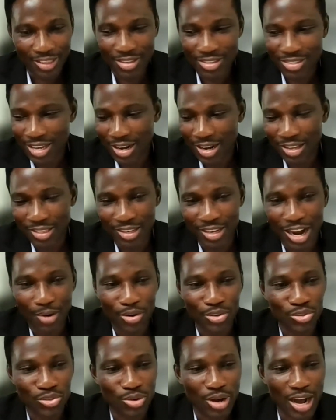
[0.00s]
I think these are the three
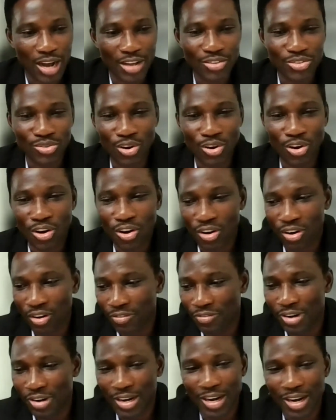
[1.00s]
I want to add to
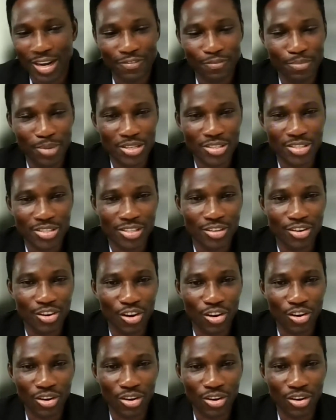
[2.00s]
all Fred have mentioned